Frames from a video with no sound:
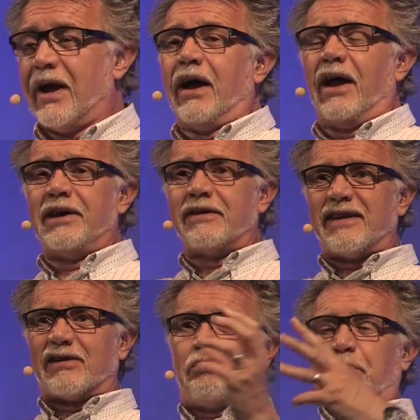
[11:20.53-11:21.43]
And there's
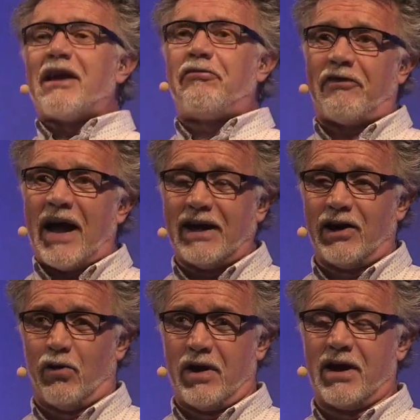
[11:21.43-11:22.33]
this big fight
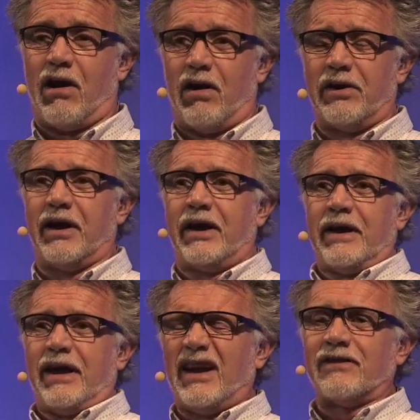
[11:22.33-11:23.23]
going on
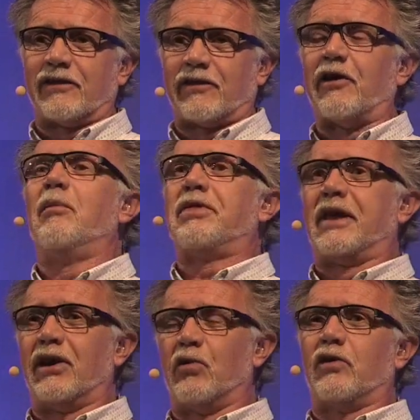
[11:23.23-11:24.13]
into
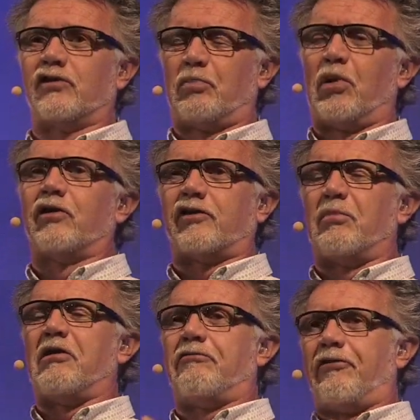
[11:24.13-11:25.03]
something that was supposed to
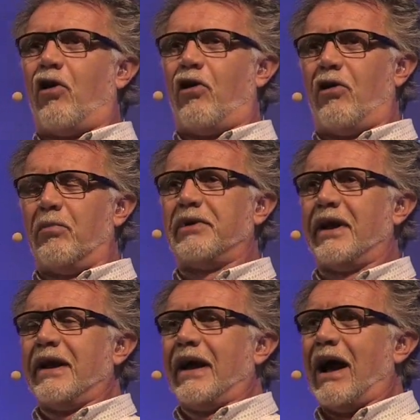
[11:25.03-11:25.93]
be formed
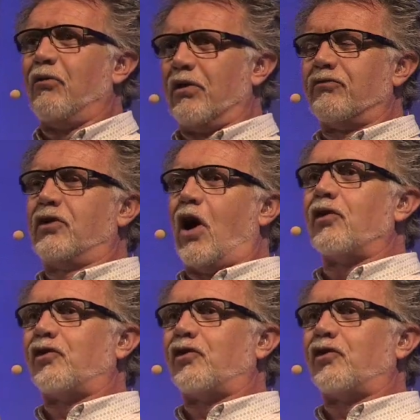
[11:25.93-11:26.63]
out of God